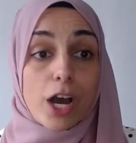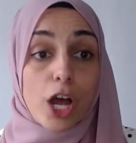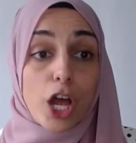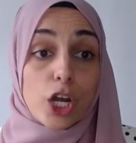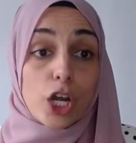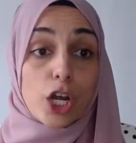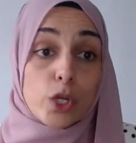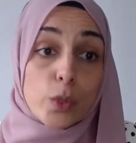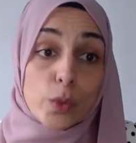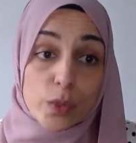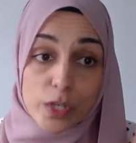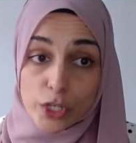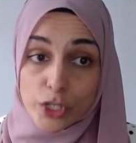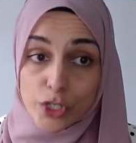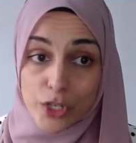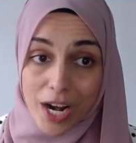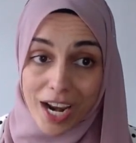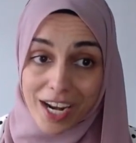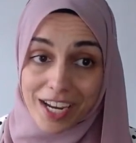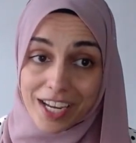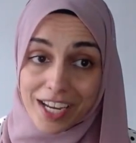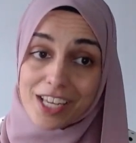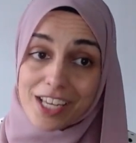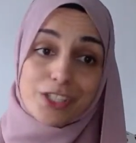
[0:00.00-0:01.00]
lunar
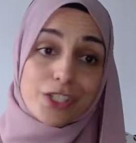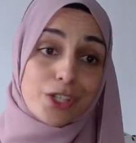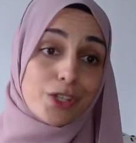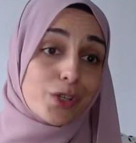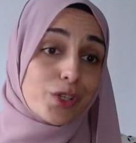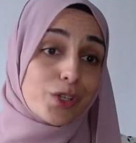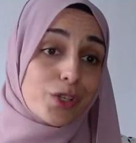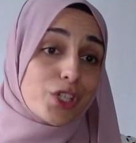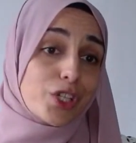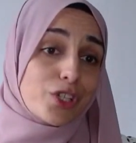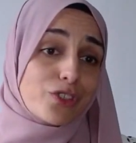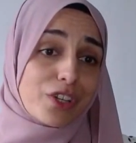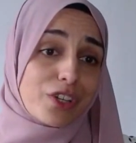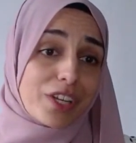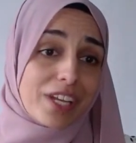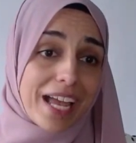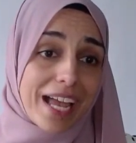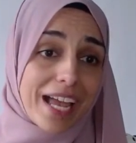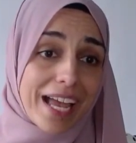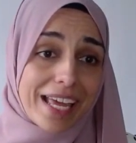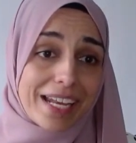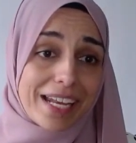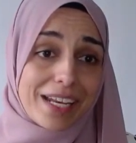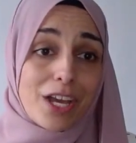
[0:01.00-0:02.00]
tracker, so your children
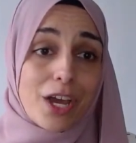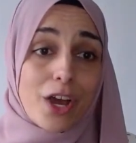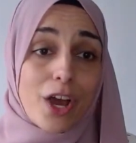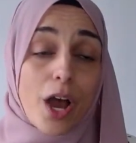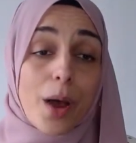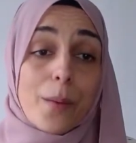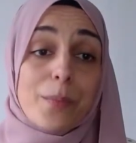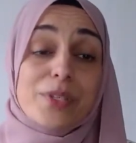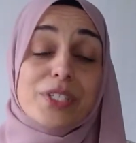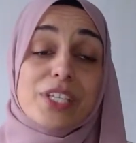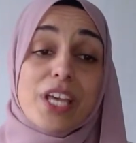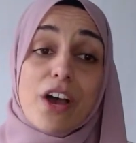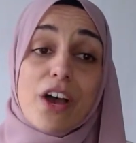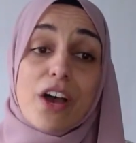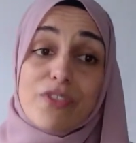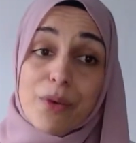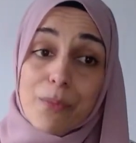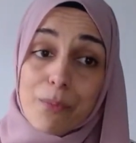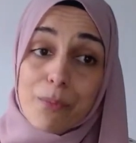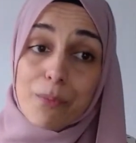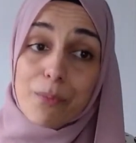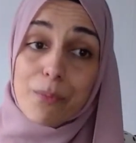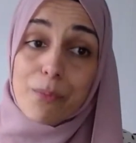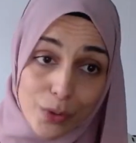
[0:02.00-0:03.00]
can observe the
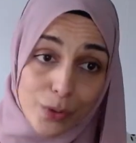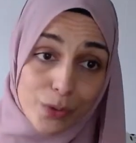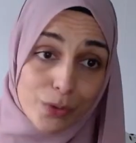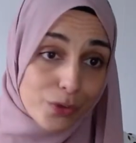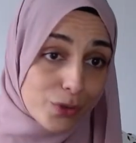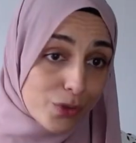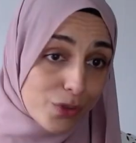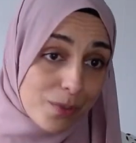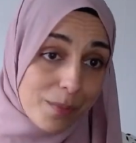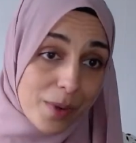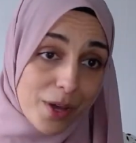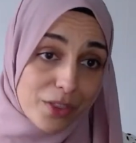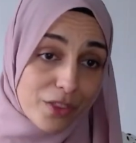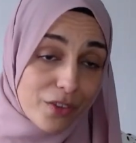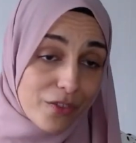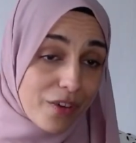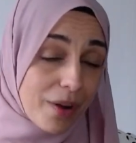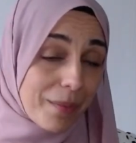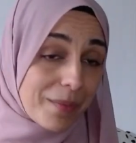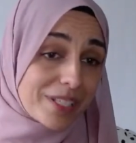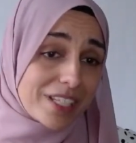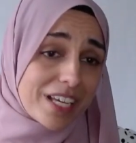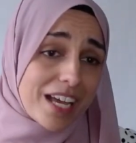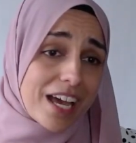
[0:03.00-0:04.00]
moon through the month of
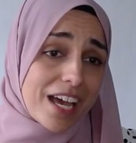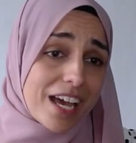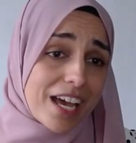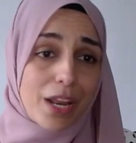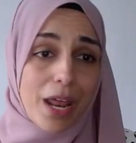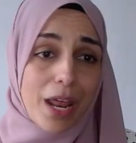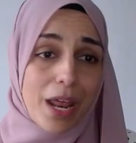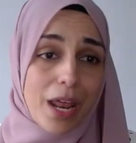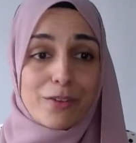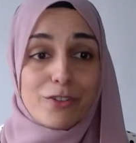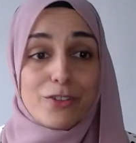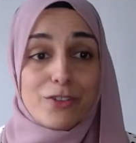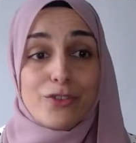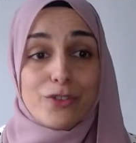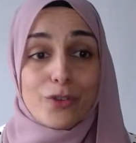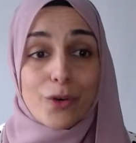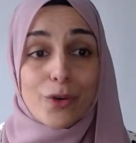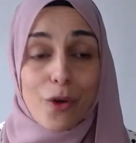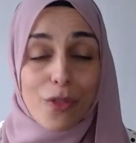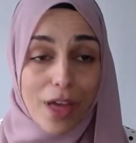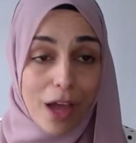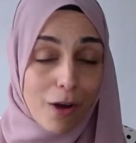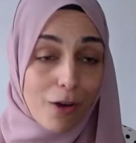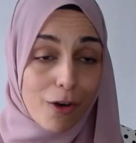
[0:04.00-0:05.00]
Ramadan and
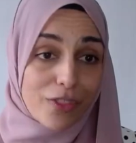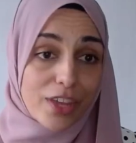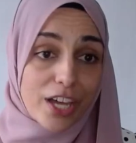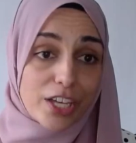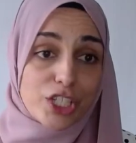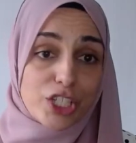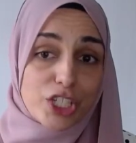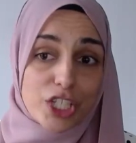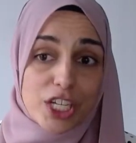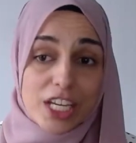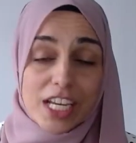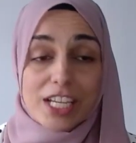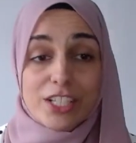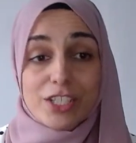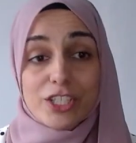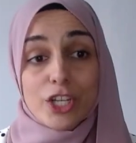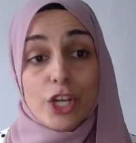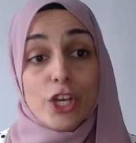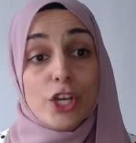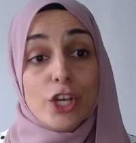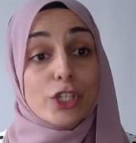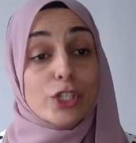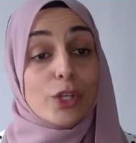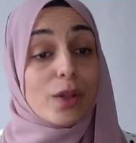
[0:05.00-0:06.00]
draw that on that sheet.
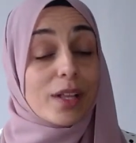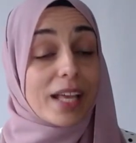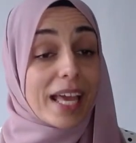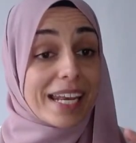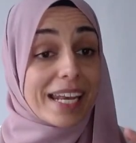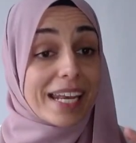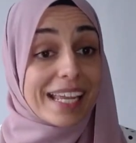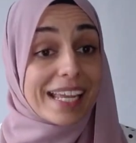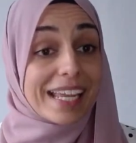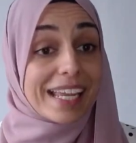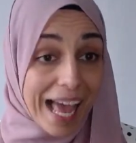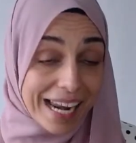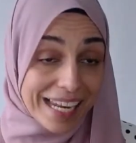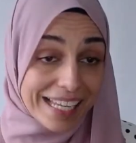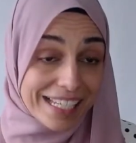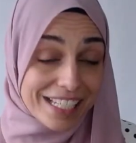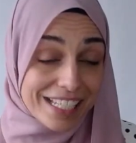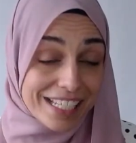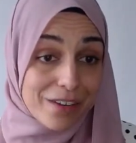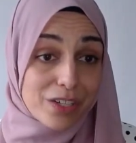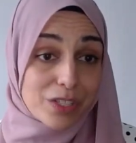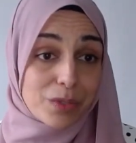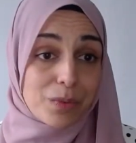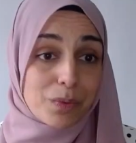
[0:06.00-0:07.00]
You'll get a
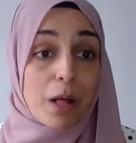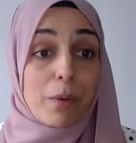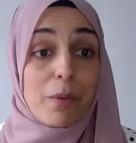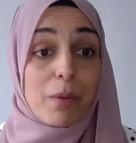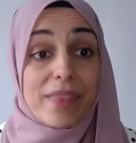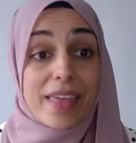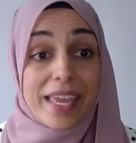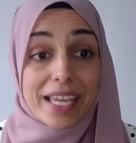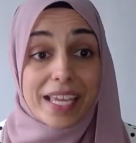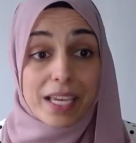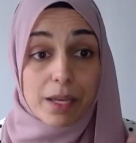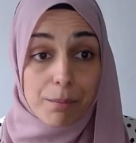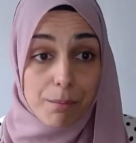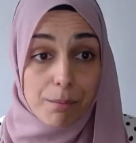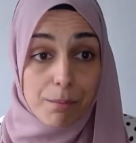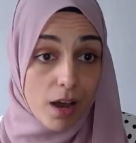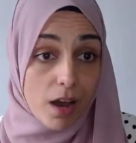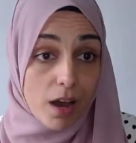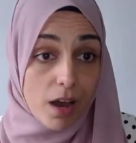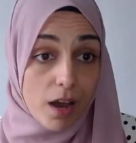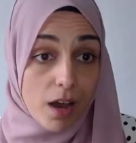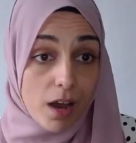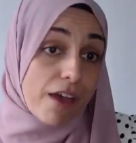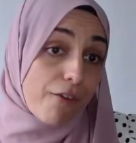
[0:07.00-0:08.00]
calendar as well where they can
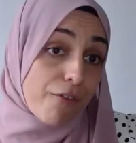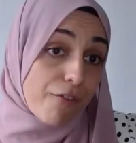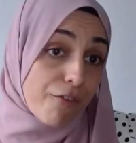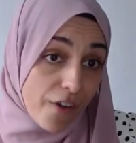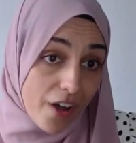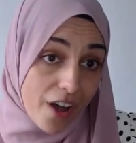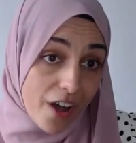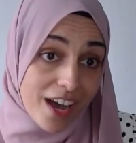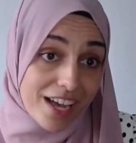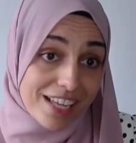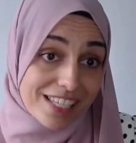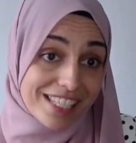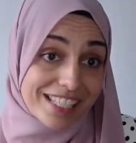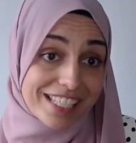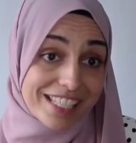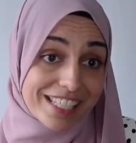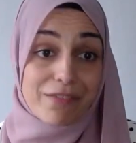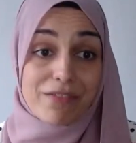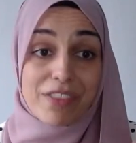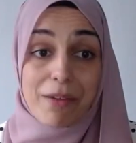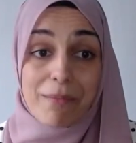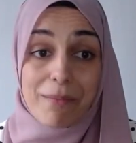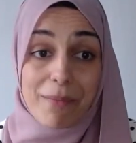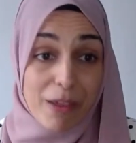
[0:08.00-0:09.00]
mark their fasts.
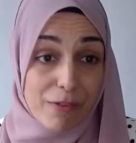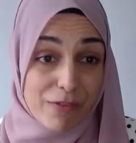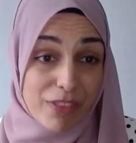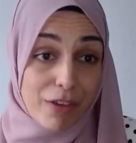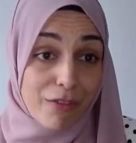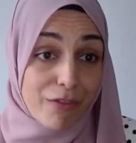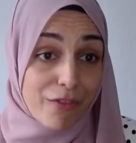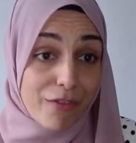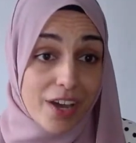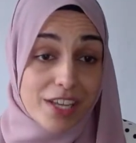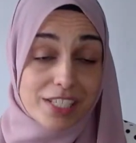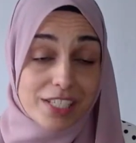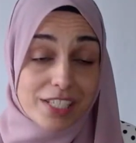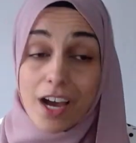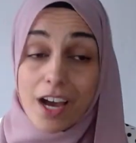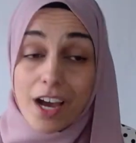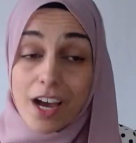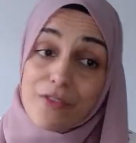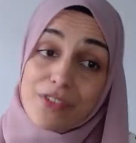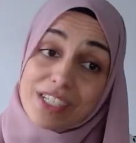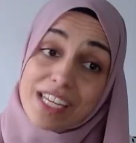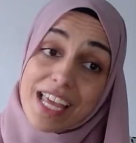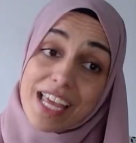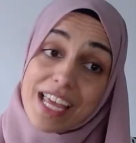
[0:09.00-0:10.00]
If they fast
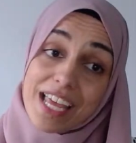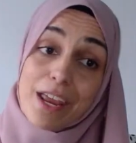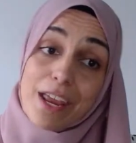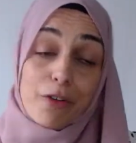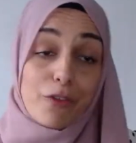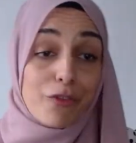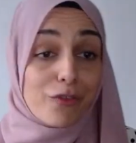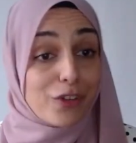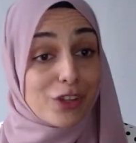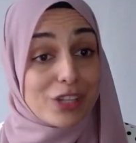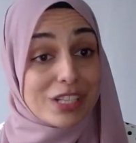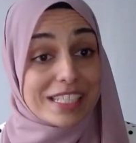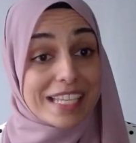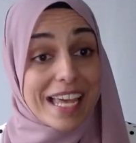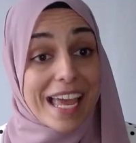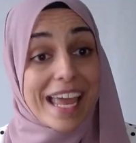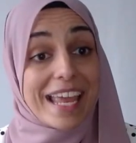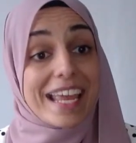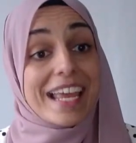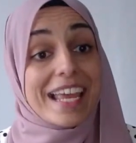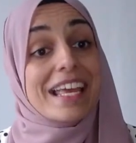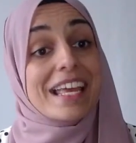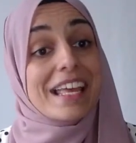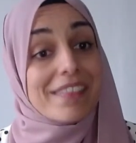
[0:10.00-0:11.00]
half a day or a full
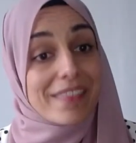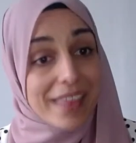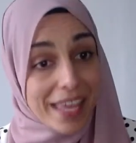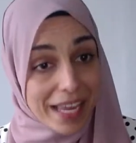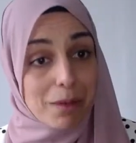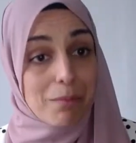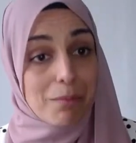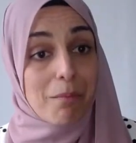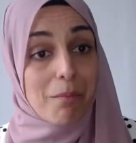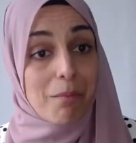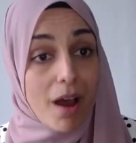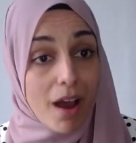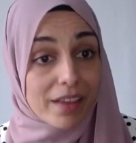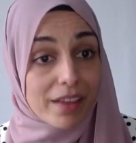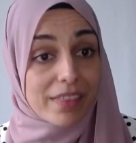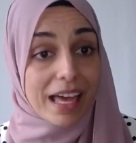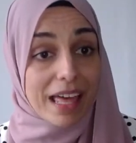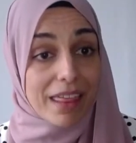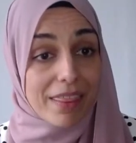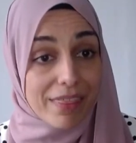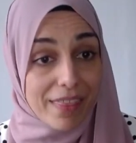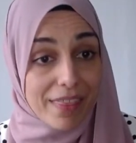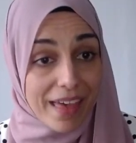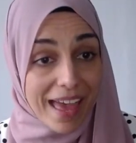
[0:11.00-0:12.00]
day, they can mark
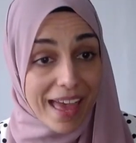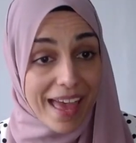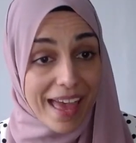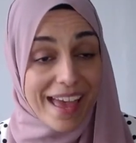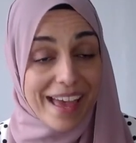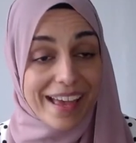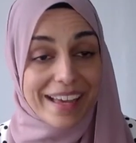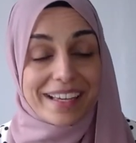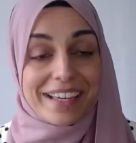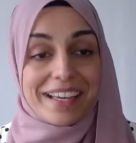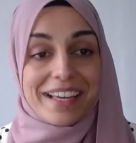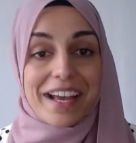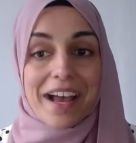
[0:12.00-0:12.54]
that there.